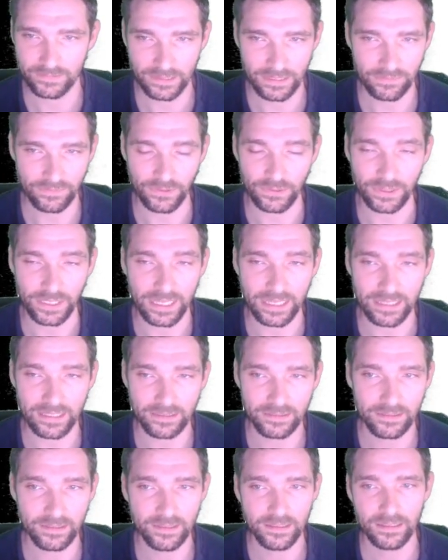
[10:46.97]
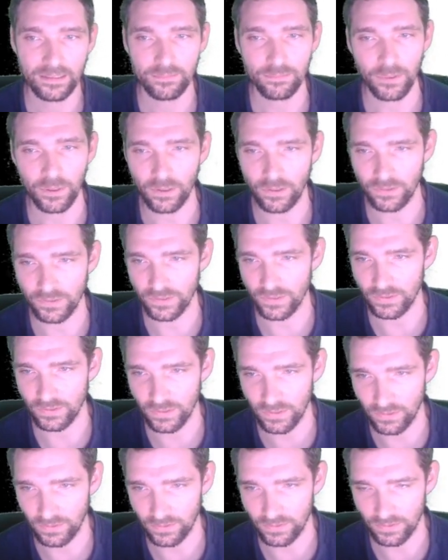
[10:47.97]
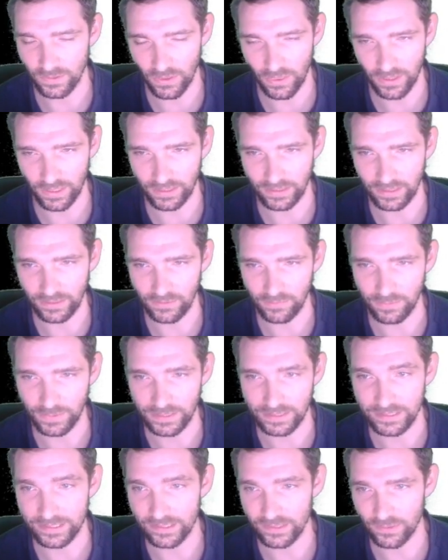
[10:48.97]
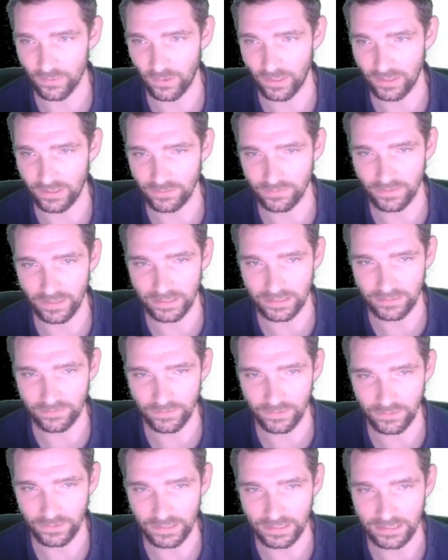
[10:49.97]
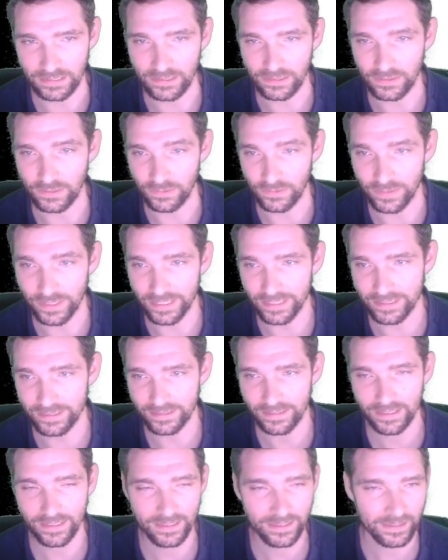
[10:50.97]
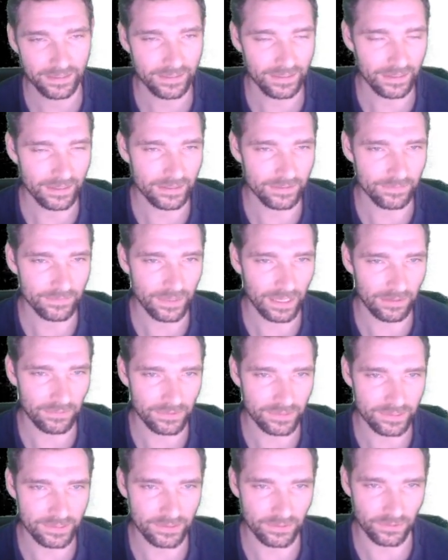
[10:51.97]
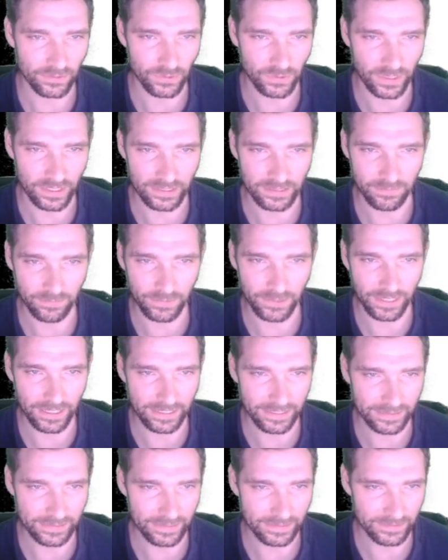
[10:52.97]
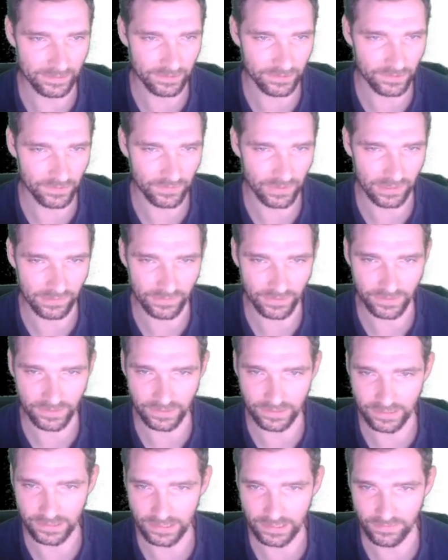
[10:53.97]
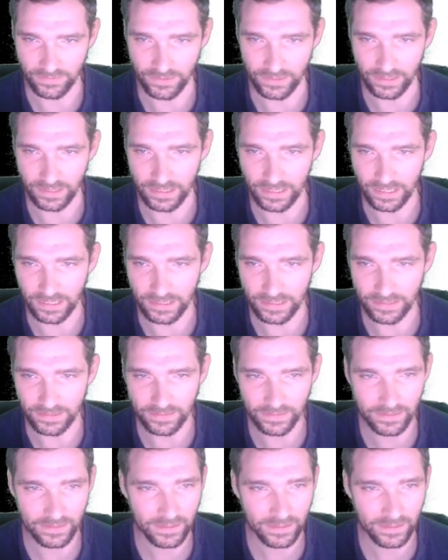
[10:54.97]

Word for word: if you can, but also don't think that you've been disqualified if you didn't do that. Um, I would still try and apply at the end of those five years and see if you can get it.